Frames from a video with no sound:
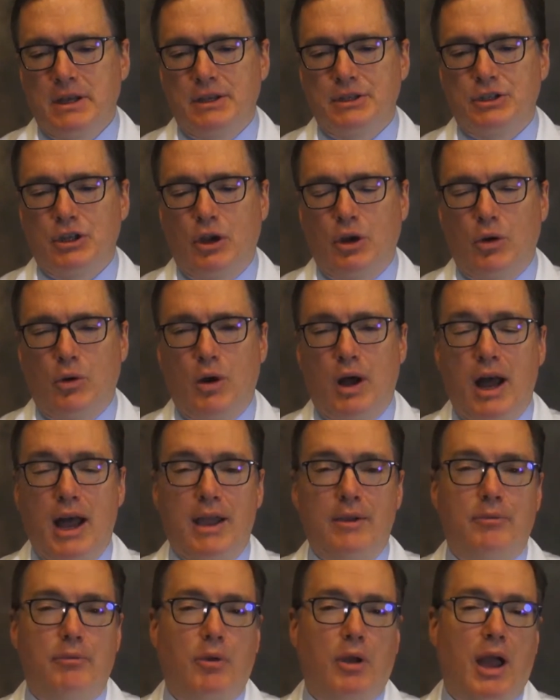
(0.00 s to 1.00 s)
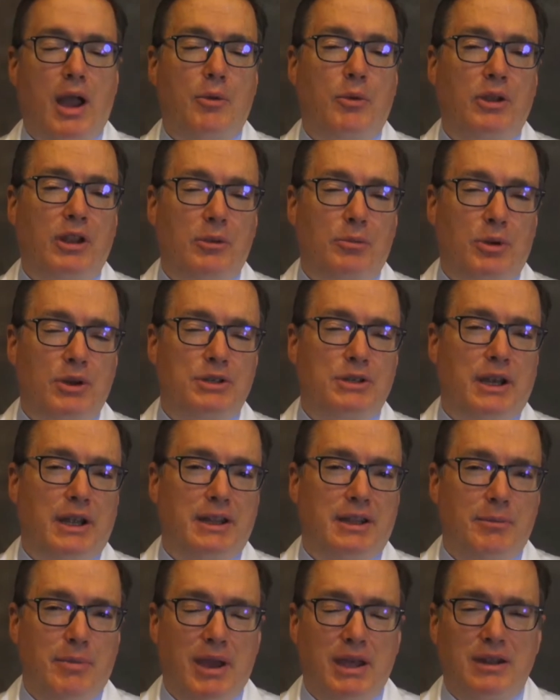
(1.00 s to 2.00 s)
So I really
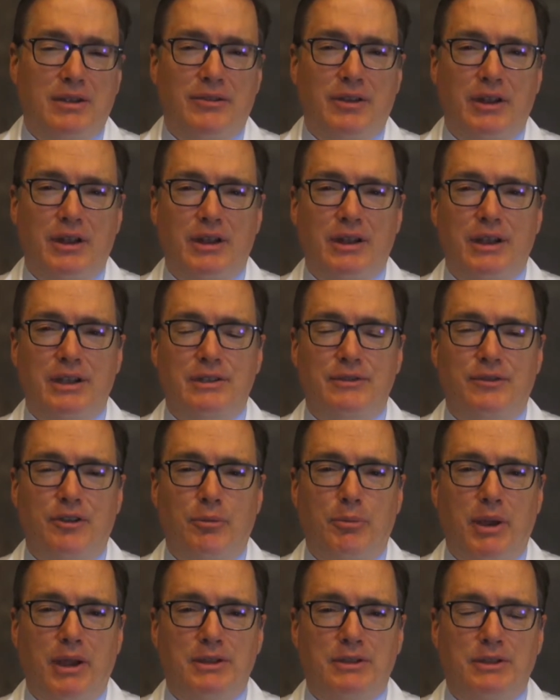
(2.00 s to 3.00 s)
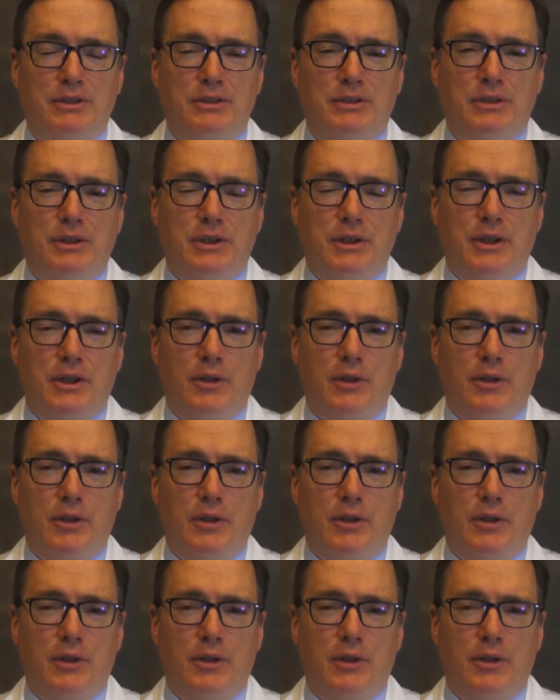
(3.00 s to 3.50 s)
appreciate the benefit of this for patients